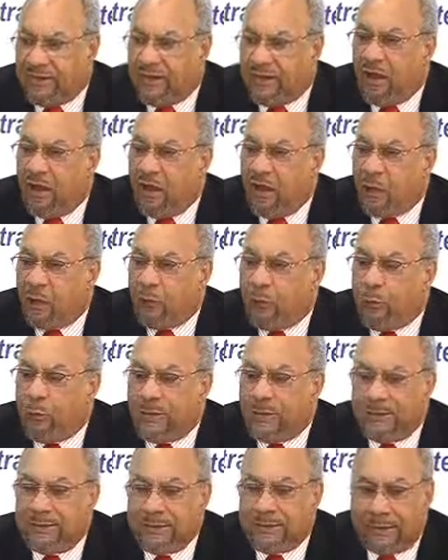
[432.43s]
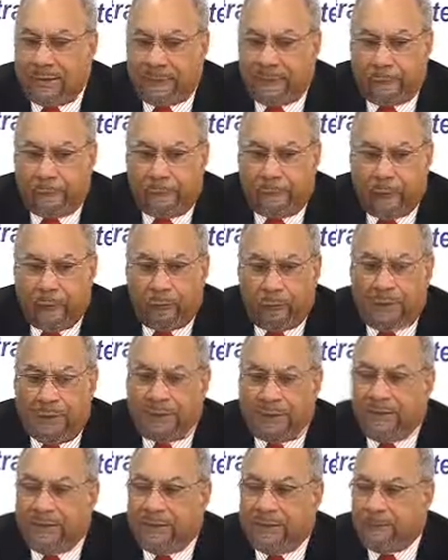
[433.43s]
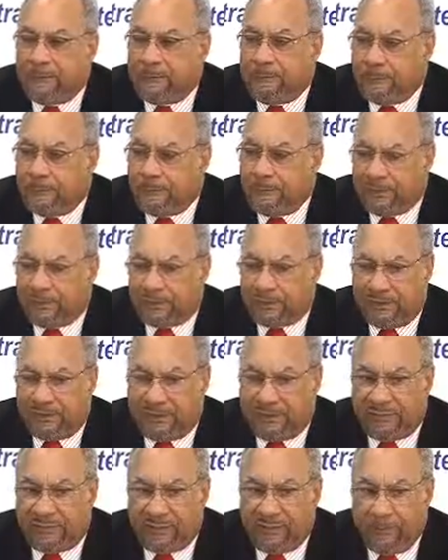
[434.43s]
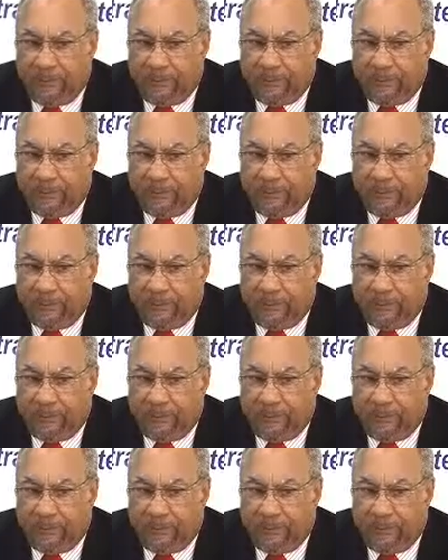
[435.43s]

in how we take forward the EPA process,